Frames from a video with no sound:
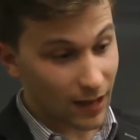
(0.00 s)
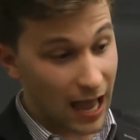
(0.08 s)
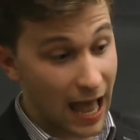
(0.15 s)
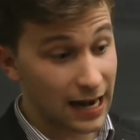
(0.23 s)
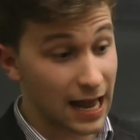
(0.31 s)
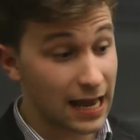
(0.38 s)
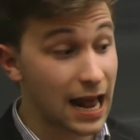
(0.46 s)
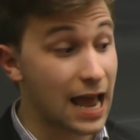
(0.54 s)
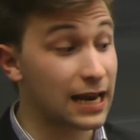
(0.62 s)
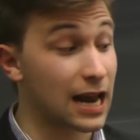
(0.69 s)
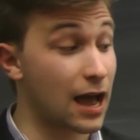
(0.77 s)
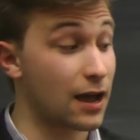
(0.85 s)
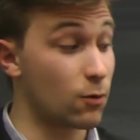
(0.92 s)

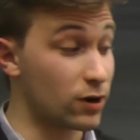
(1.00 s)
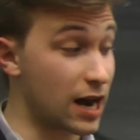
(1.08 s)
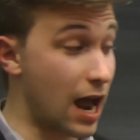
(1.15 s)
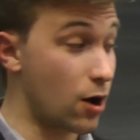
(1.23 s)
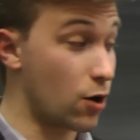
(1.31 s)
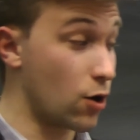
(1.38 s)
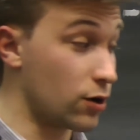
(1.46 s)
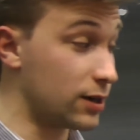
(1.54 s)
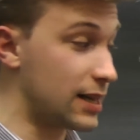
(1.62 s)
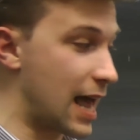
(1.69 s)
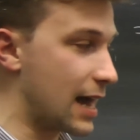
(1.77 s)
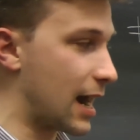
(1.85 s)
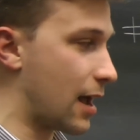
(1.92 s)
And when I heard
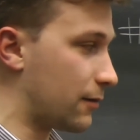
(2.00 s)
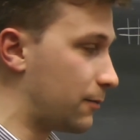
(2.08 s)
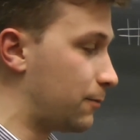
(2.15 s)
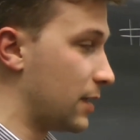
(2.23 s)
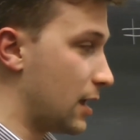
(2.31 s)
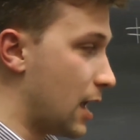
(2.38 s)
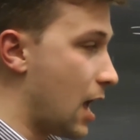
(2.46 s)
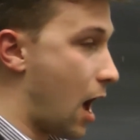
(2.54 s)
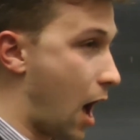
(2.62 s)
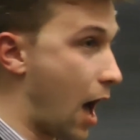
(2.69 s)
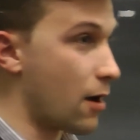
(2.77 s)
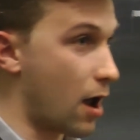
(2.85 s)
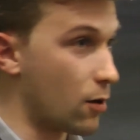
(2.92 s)
that,
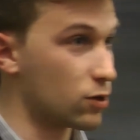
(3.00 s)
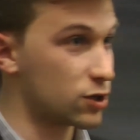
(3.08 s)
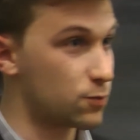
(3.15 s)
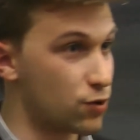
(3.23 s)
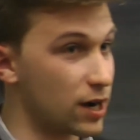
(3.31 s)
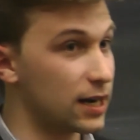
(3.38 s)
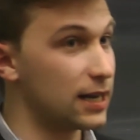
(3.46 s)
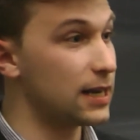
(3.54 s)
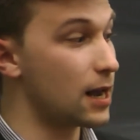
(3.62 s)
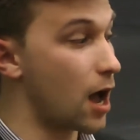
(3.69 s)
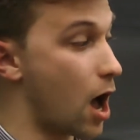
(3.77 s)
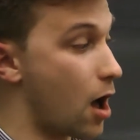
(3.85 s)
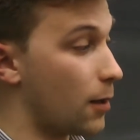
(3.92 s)
I was pretty
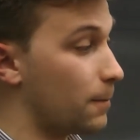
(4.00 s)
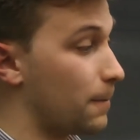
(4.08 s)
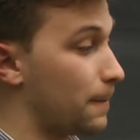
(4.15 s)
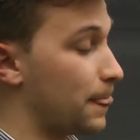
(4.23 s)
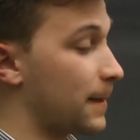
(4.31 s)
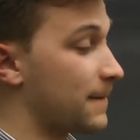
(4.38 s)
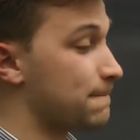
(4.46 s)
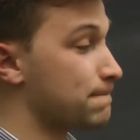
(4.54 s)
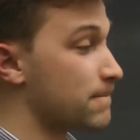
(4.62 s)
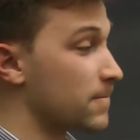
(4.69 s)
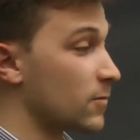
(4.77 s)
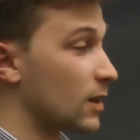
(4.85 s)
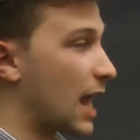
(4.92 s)
inquiet.
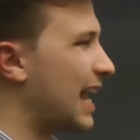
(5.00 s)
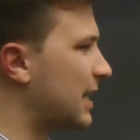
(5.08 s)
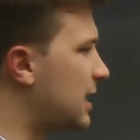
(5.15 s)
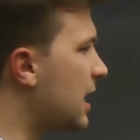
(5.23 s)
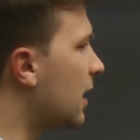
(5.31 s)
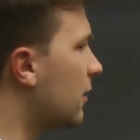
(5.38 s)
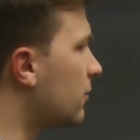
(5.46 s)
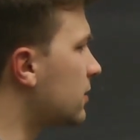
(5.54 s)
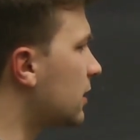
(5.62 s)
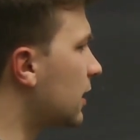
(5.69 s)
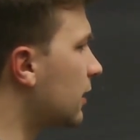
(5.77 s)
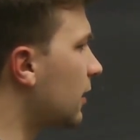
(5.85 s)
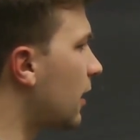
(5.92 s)
How do you say
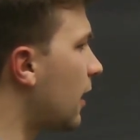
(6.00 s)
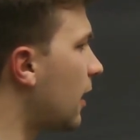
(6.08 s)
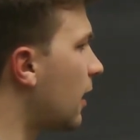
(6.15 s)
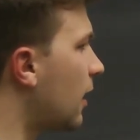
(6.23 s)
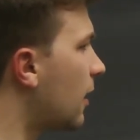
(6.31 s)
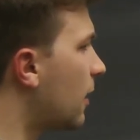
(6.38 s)
that?